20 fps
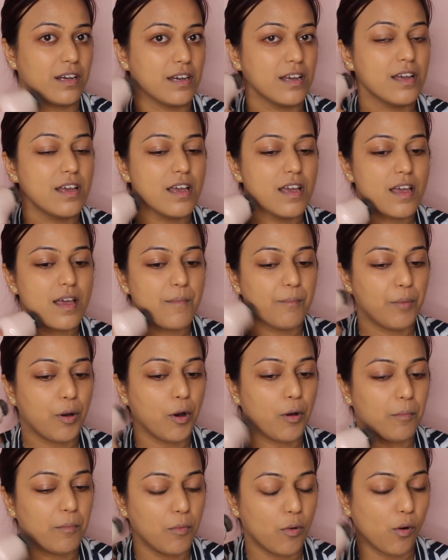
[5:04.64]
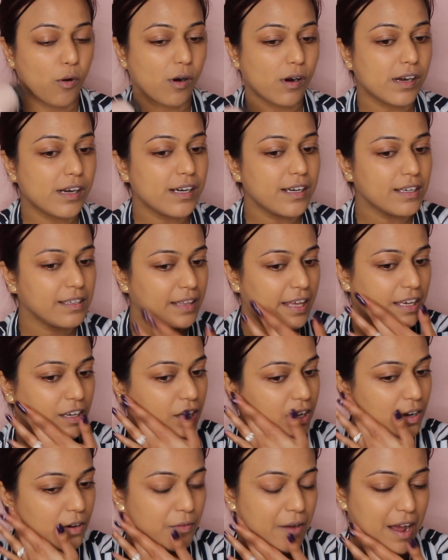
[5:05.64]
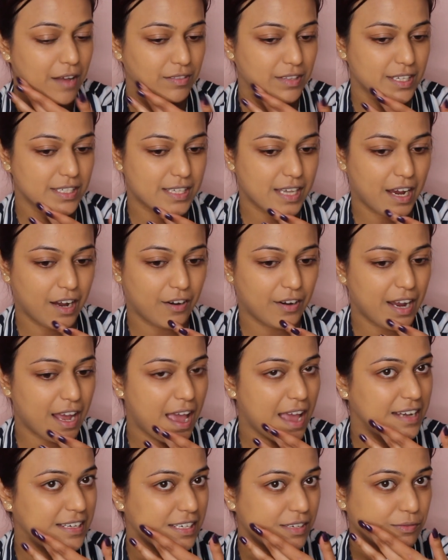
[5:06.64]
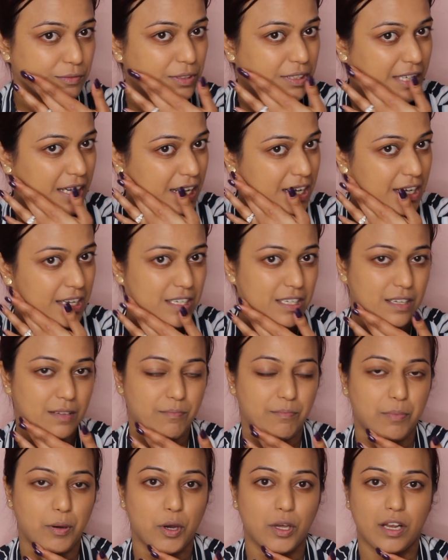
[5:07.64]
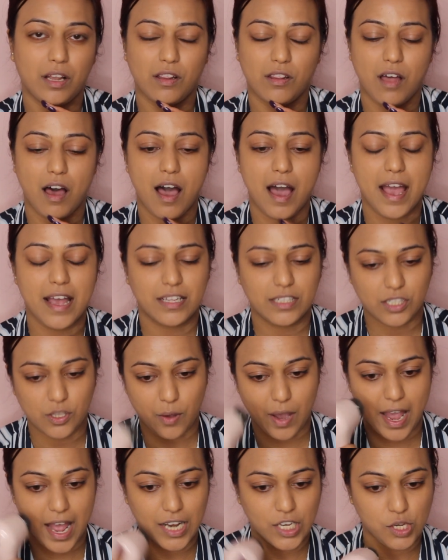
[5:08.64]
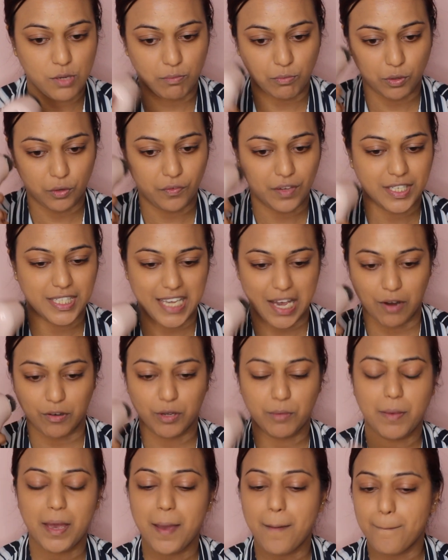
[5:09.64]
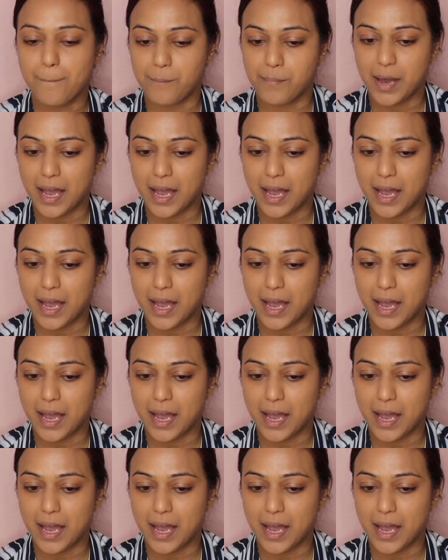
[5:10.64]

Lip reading: to put more. Like around this area, I didn't really put a lot, so I had to move it down a bit.